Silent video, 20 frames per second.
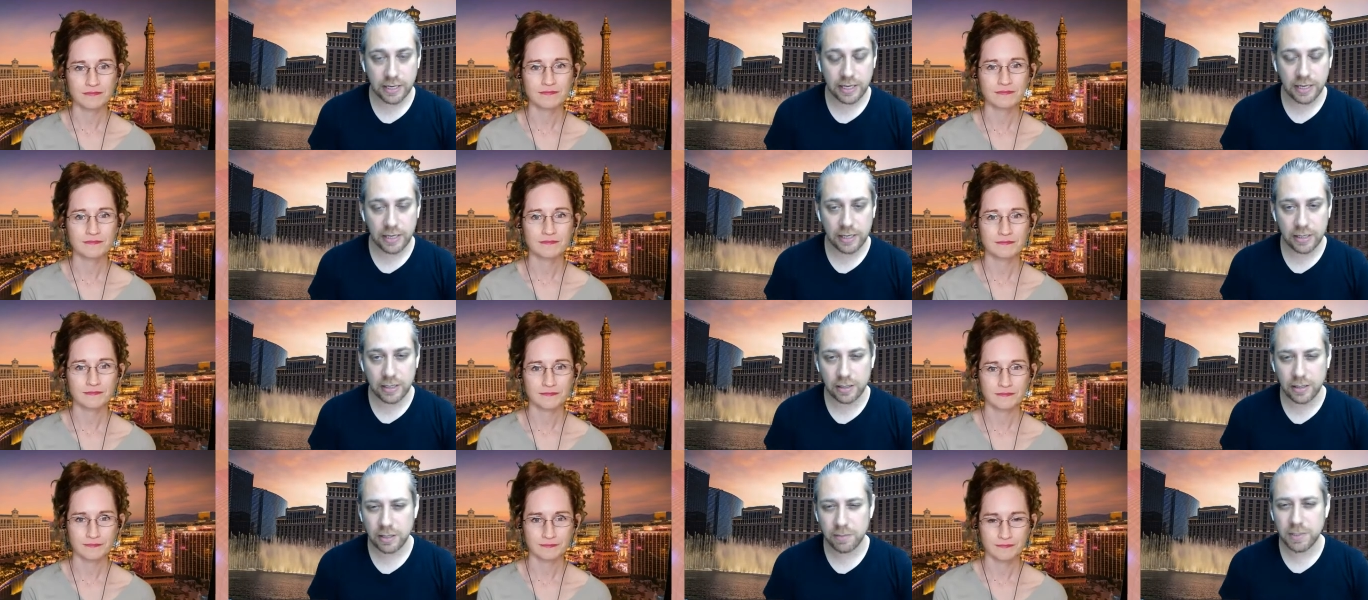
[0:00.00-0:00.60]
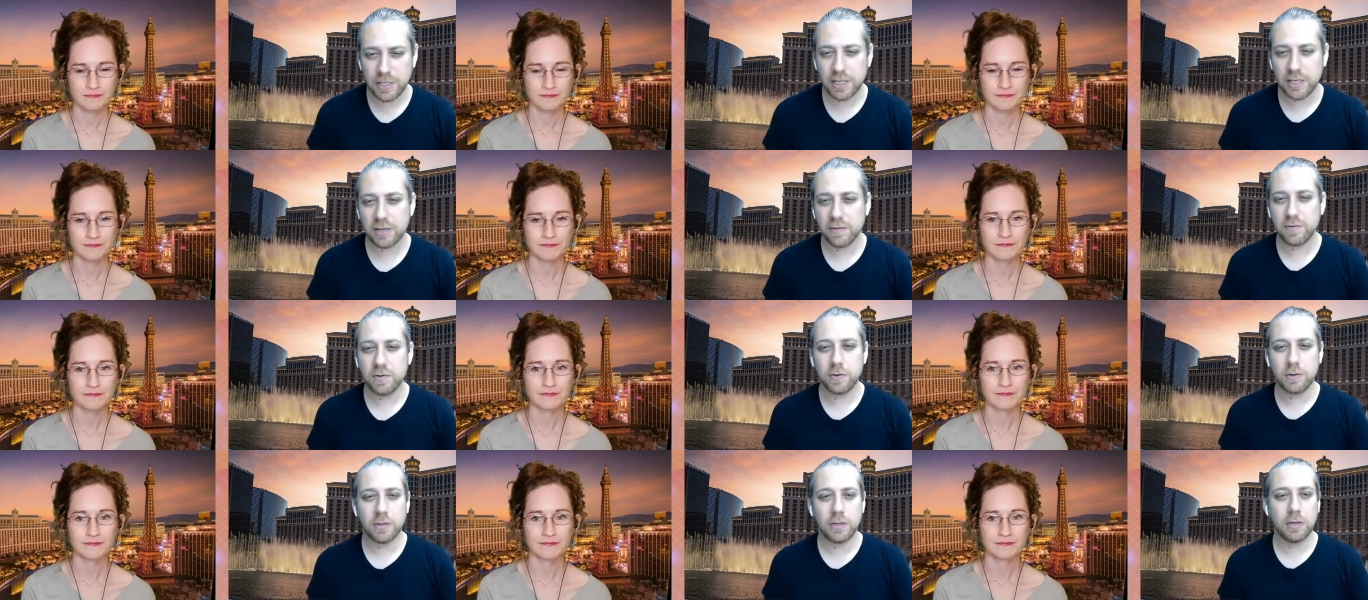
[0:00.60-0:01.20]
Speaker 1: And let me
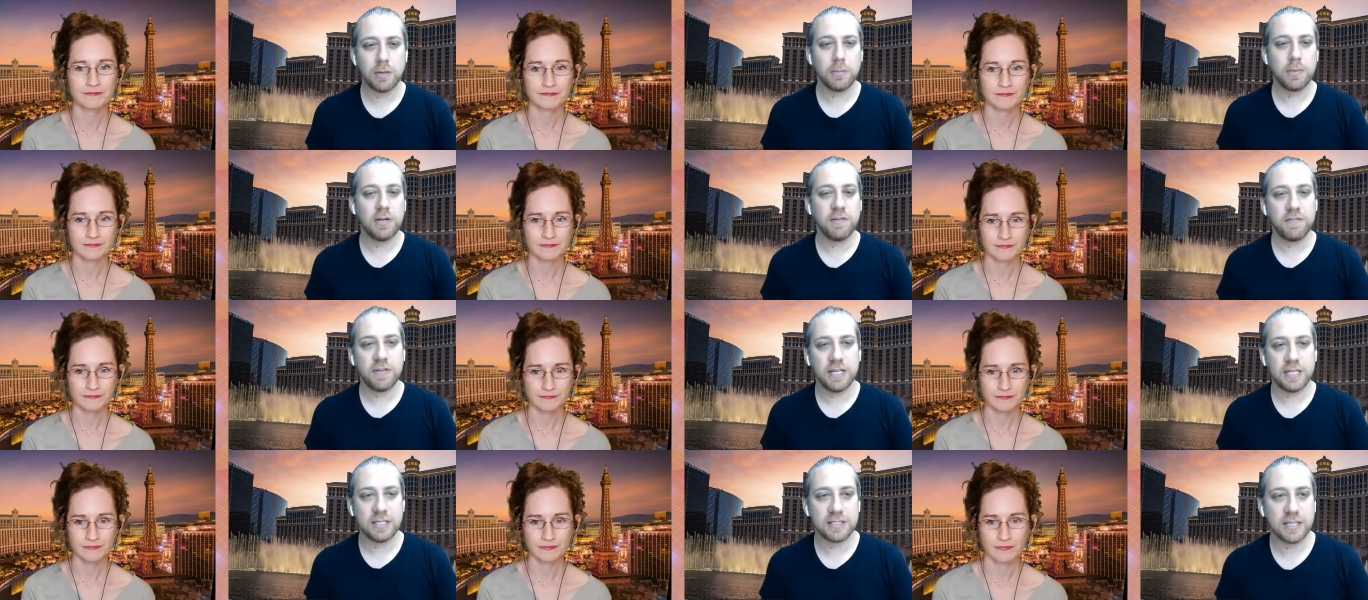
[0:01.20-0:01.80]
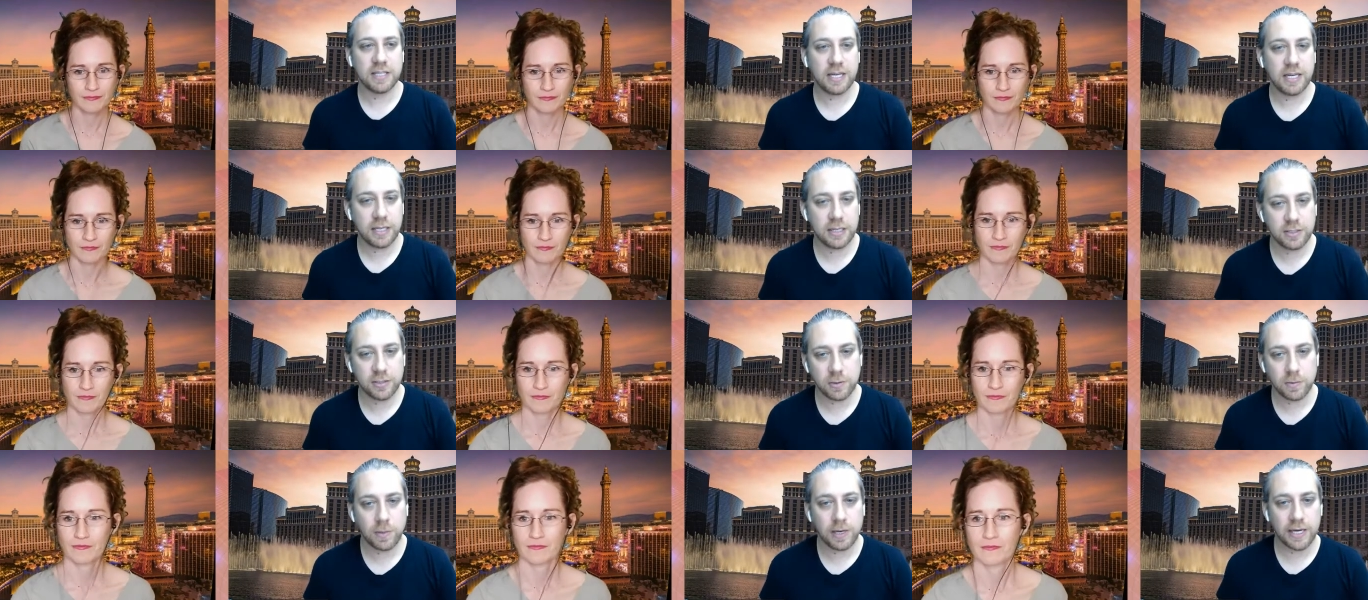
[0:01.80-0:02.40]
give you a little bit of insight
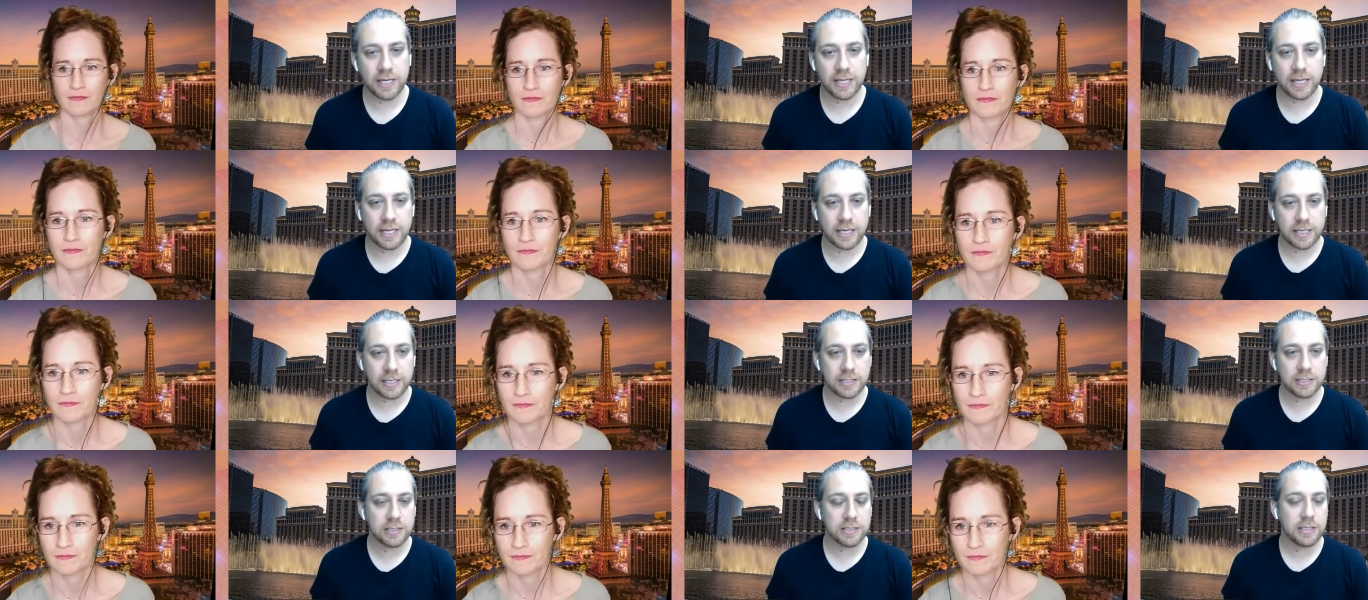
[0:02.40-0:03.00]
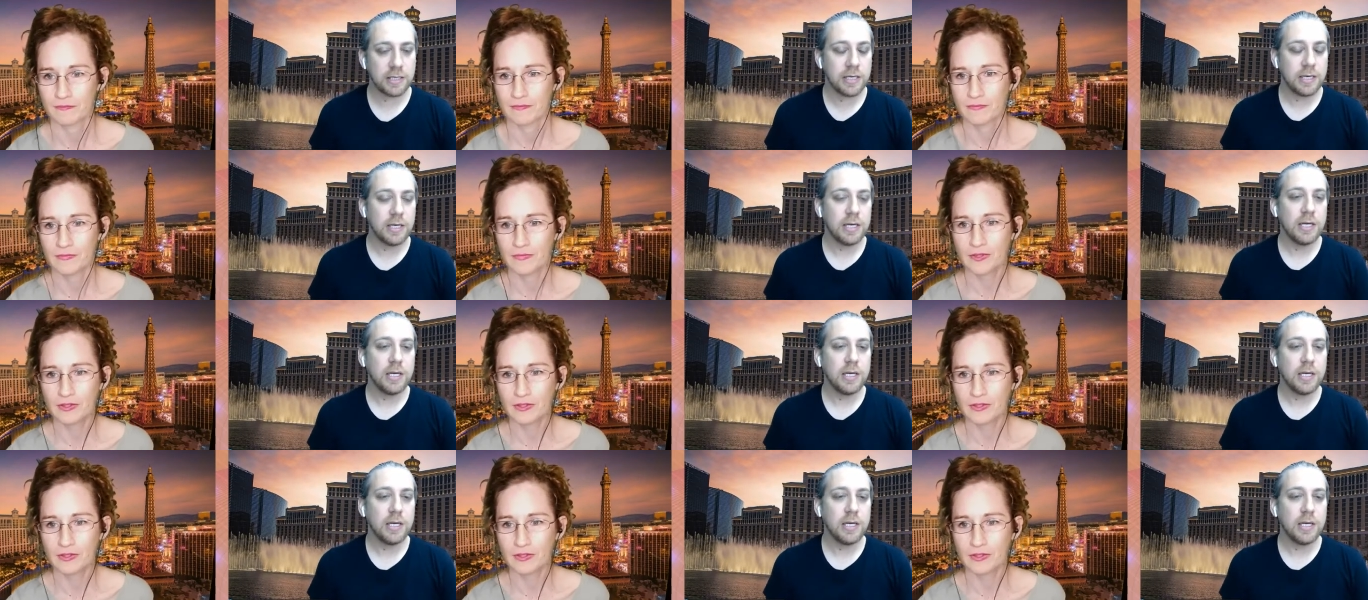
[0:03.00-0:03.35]
into why that is.